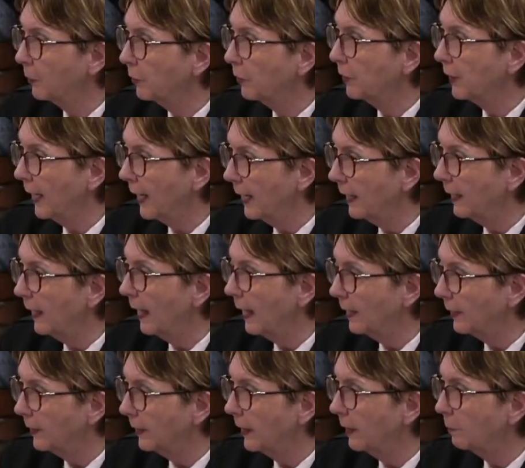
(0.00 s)
by their state
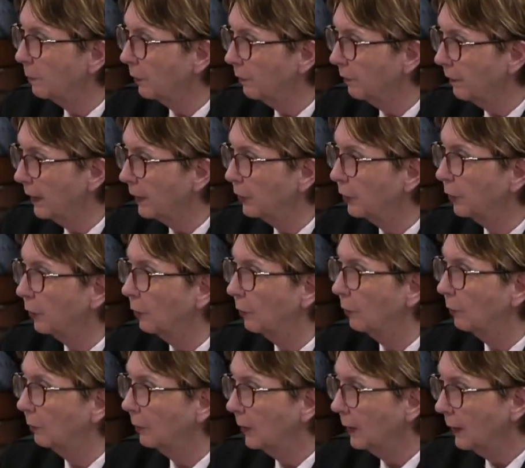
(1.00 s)
as a
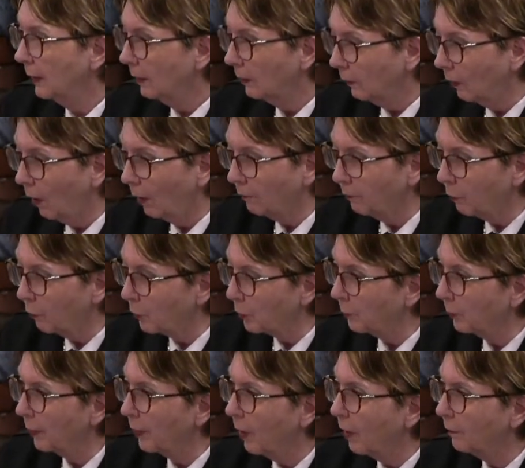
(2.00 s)
professional law
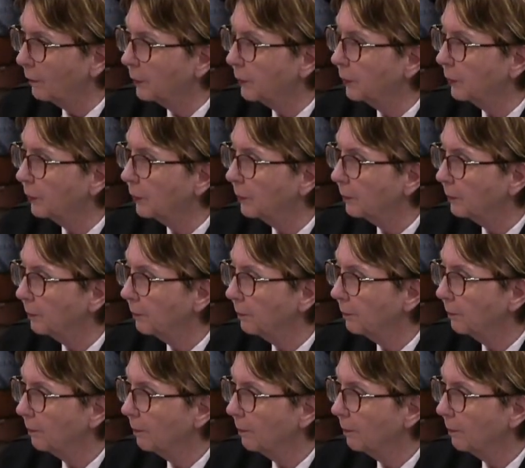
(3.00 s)
enforcement officer.